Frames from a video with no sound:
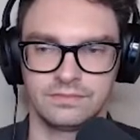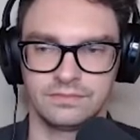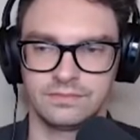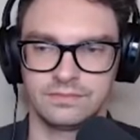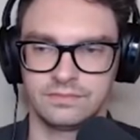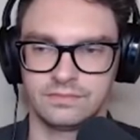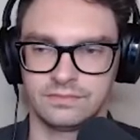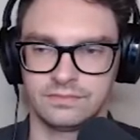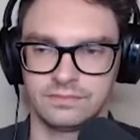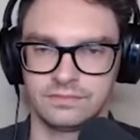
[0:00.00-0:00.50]

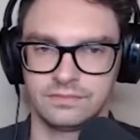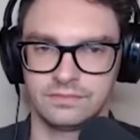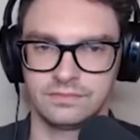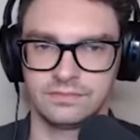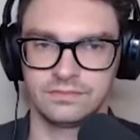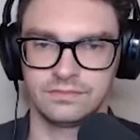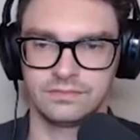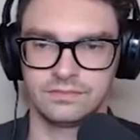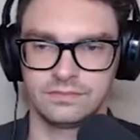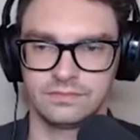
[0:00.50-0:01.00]

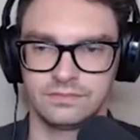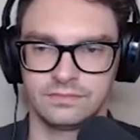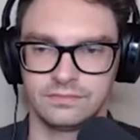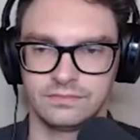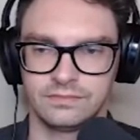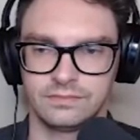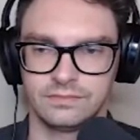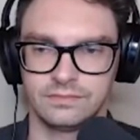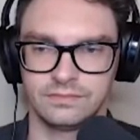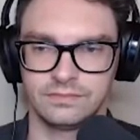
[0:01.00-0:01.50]

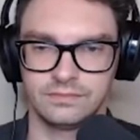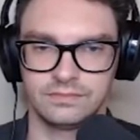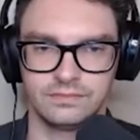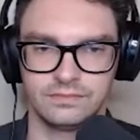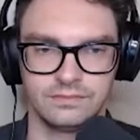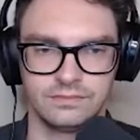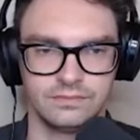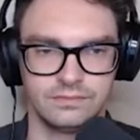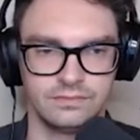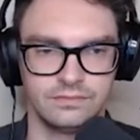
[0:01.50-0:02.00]

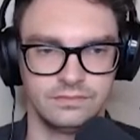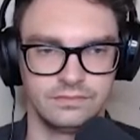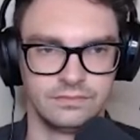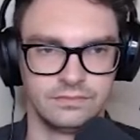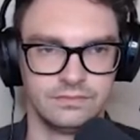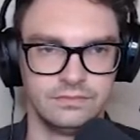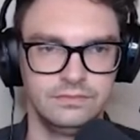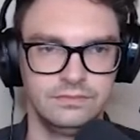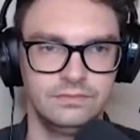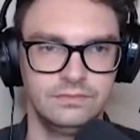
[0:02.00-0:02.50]

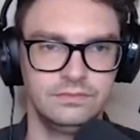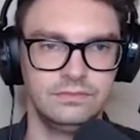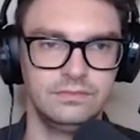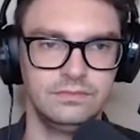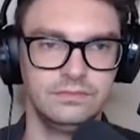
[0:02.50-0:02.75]
[no speech]